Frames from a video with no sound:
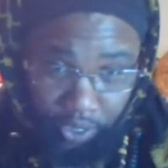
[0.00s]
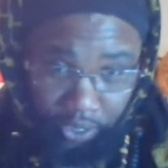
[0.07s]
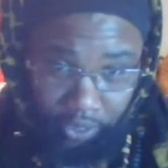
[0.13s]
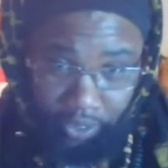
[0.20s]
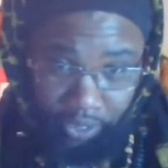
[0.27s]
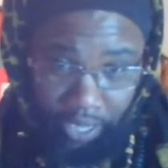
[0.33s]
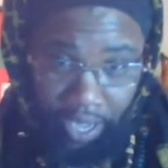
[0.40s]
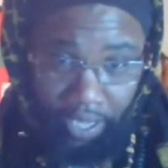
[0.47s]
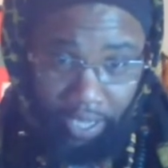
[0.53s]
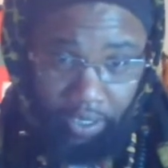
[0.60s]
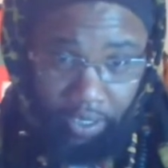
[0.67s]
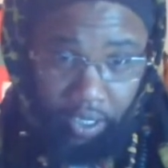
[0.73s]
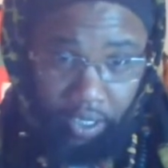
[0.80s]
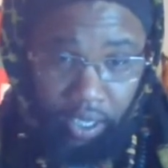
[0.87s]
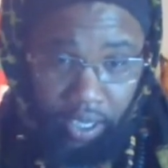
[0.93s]
light
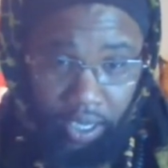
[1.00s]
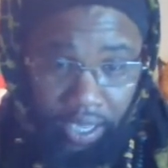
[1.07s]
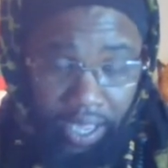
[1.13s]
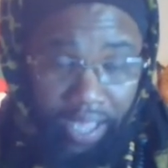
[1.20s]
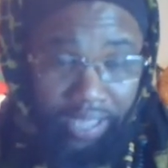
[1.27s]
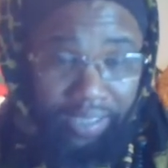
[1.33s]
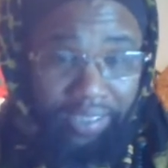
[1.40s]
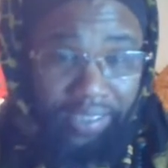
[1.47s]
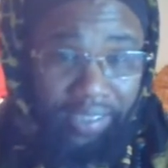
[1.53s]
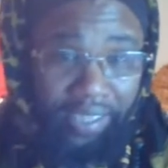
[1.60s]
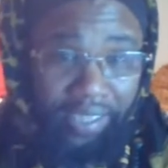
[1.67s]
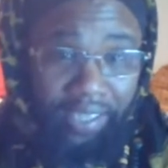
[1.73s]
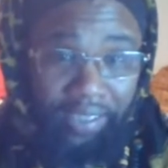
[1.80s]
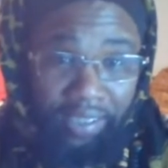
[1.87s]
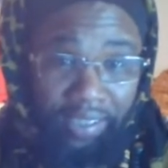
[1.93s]

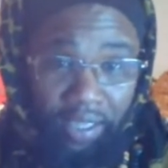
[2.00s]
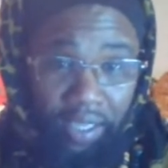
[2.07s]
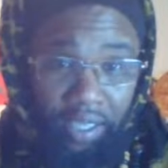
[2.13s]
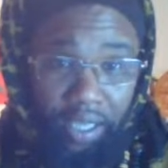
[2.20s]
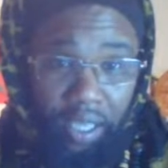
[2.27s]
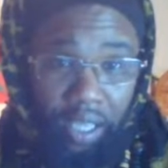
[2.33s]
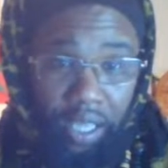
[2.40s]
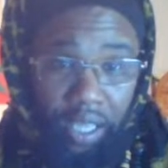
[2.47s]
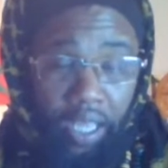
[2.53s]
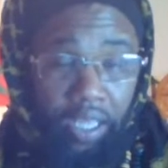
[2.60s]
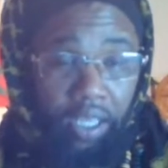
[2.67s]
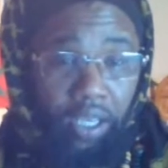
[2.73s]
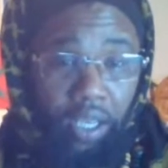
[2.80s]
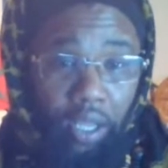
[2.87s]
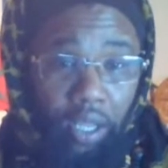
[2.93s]
exists
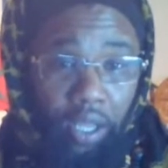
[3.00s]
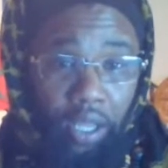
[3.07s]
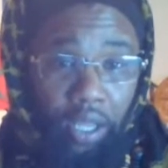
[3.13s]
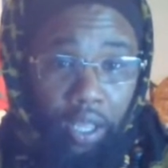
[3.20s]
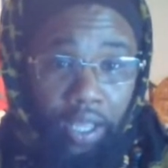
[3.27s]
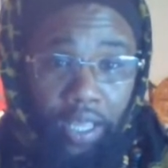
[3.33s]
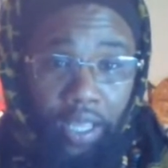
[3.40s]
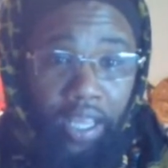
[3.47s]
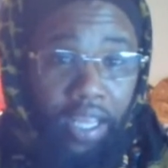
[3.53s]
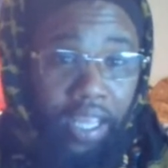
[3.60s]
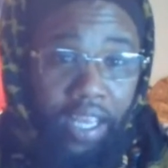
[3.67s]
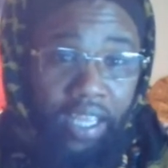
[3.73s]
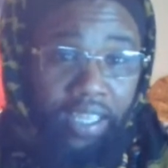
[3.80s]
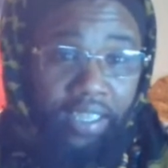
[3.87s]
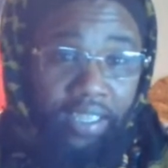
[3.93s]
in
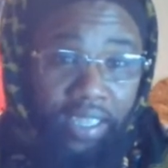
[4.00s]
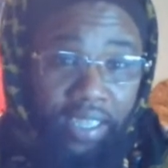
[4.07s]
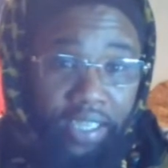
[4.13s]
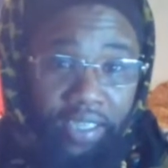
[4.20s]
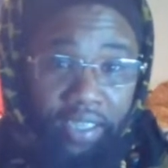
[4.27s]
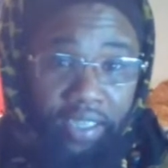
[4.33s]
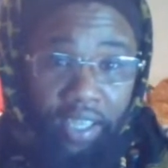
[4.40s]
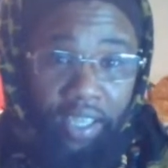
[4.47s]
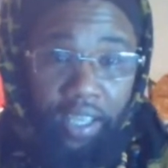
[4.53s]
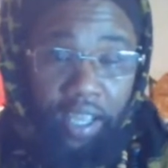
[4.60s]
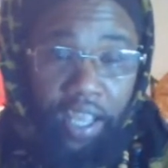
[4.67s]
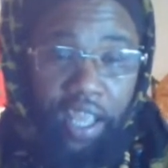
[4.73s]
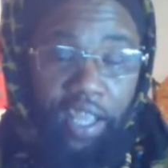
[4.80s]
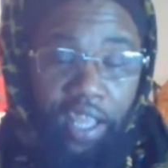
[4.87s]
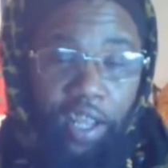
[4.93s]
it exists
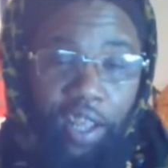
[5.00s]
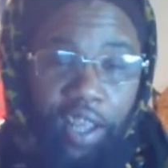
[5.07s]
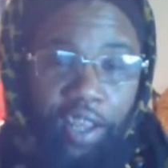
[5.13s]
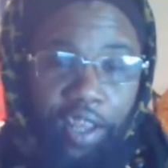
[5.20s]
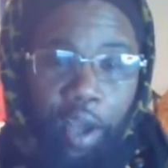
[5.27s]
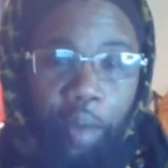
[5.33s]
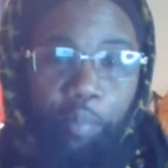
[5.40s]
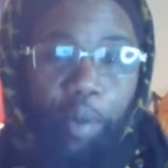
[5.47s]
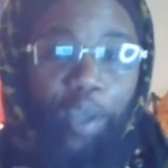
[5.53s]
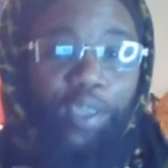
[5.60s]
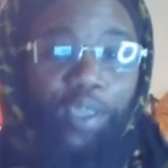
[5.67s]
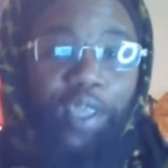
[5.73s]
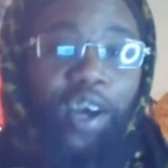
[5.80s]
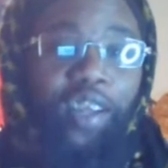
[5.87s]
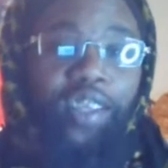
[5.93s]
in amongst
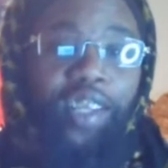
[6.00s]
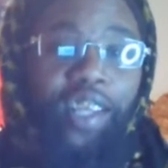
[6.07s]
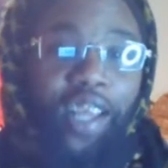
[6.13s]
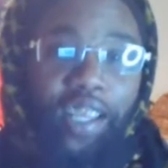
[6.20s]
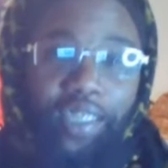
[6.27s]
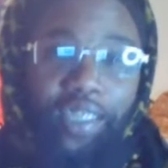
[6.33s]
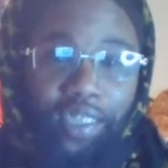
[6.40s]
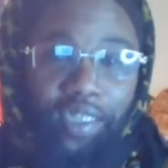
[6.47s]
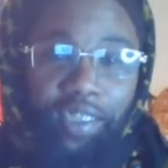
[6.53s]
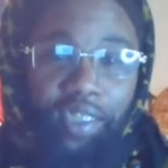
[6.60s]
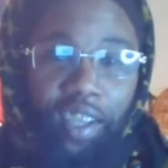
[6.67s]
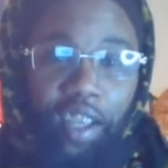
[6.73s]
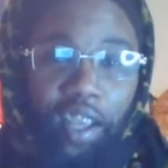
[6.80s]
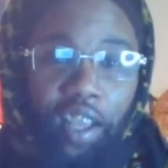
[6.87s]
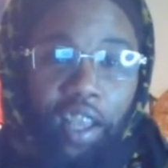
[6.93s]
the other nations,
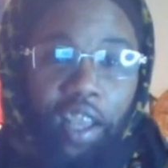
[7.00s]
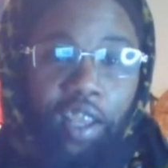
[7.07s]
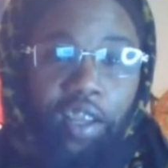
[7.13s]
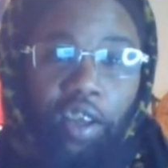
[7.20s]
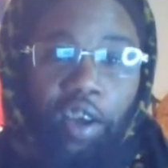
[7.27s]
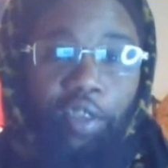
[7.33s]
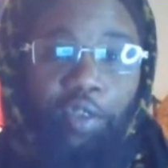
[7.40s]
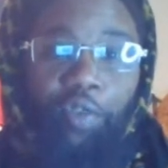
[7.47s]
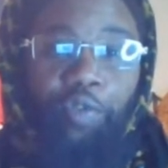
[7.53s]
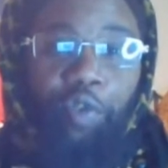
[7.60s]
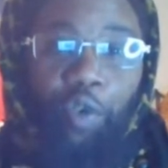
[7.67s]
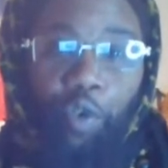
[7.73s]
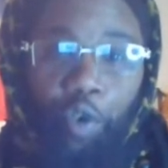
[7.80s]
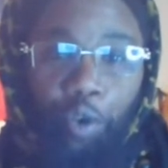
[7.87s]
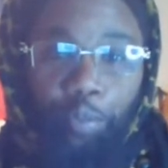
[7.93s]
in other
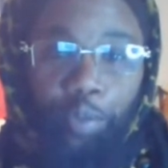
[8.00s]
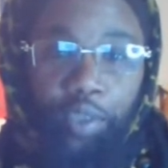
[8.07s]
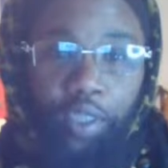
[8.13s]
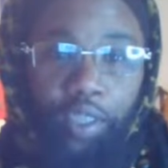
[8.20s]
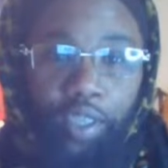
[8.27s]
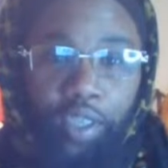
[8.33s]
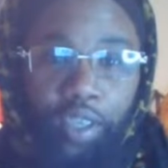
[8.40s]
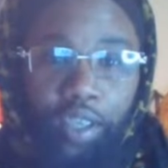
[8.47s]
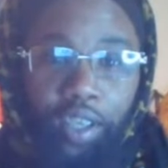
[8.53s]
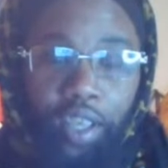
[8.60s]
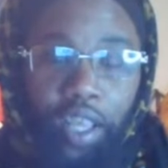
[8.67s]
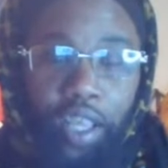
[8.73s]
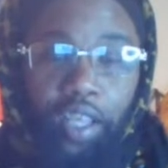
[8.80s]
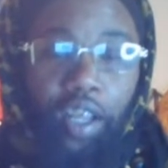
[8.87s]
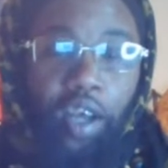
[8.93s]
forms,
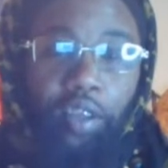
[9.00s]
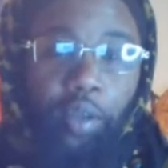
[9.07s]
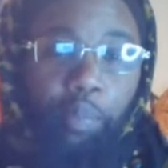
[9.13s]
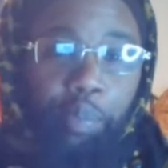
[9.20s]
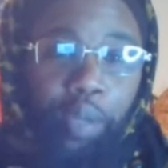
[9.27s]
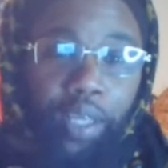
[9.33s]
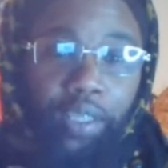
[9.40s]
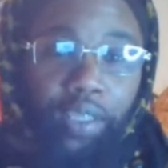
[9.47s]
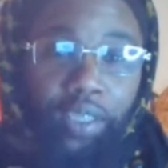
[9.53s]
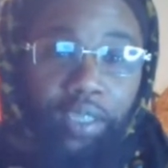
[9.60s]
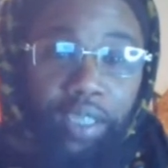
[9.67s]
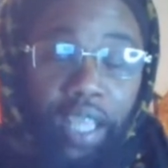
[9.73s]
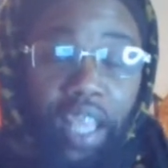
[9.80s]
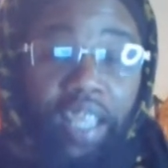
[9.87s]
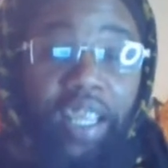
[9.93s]
in other
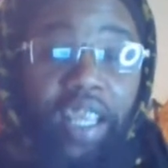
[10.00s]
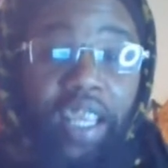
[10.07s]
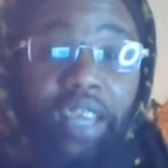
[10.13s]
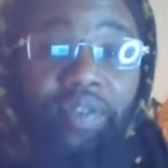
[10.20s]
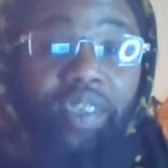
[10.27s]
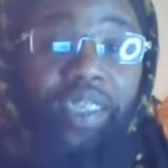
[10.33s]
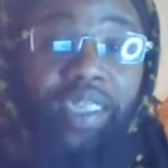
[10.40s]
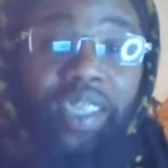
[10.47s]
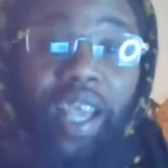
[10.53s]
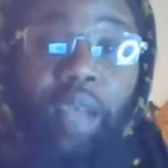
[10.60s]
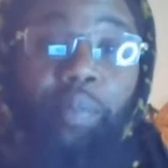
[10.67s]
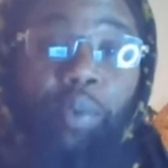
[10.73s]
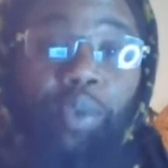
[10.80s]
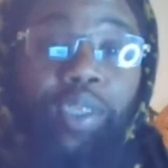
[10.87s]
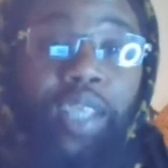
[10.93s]
places, and even
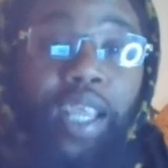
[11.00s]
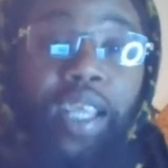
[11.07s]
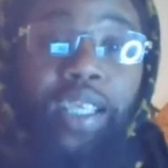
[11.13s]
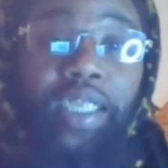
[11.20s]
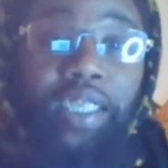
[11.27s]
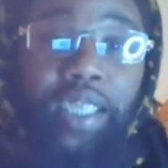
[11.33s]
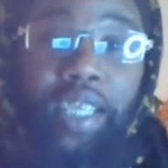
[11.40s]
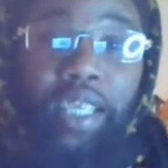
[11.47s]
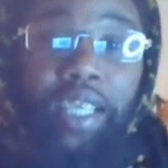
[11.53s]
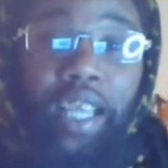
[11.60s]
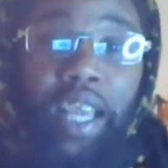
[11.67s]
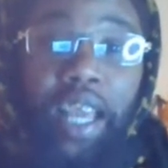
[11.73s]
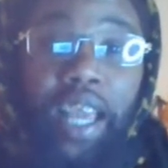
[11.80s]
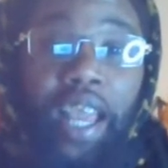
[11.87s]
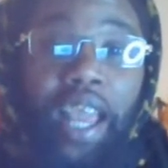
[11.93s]
simultaneously
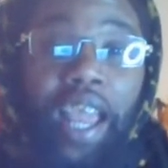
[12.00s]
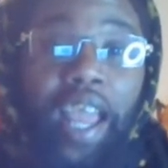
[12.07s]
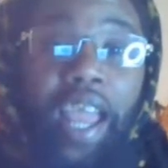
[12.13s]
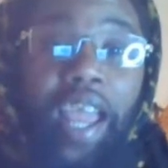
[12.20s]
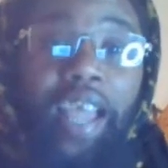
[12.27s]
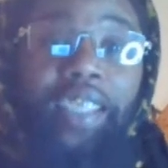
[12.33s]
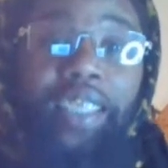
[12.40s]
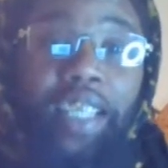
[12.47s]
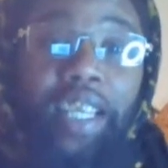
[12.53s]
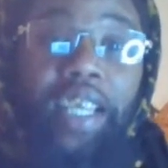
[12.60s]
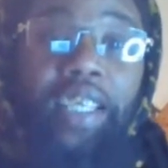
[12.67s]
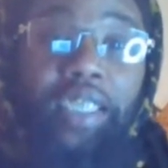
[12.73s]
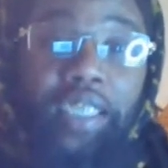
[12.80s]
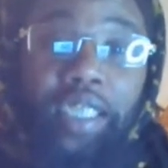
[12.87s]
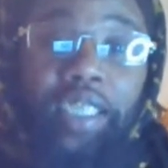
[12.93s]
as he
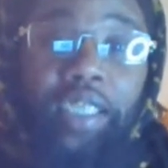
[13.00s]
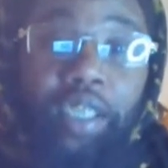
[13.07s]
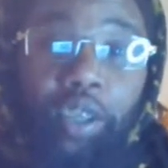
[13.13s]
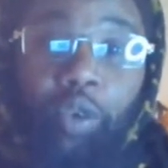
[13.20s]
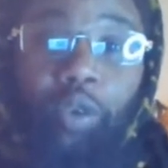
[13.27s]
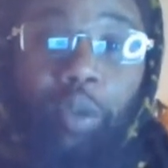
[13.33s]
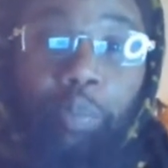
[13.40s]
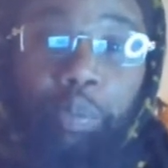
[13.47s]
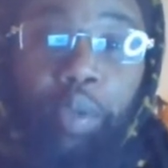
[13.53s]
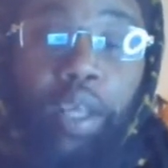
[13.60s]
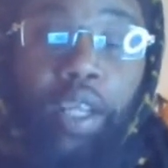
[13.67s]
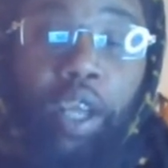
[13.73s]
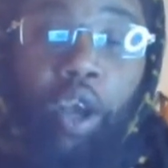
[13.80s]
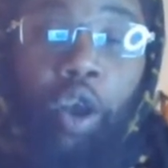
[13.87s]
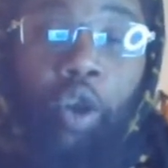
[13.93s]
existed on the
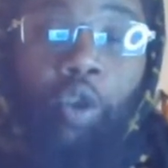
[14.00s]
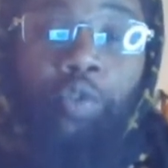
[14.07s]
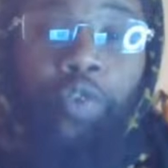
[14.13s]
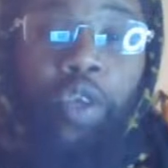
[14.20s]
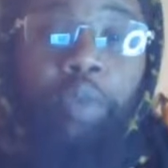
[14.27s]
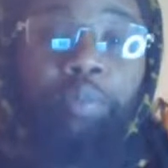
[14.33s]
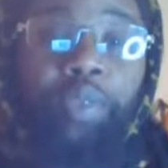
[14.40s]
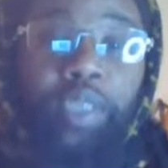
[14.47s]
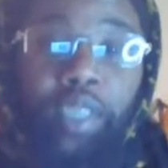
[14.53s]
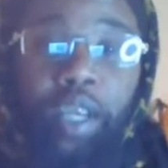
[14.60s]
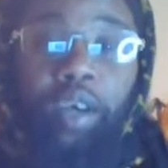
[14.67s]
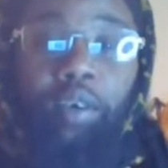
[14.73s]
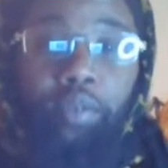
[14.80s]
planet Earth himself.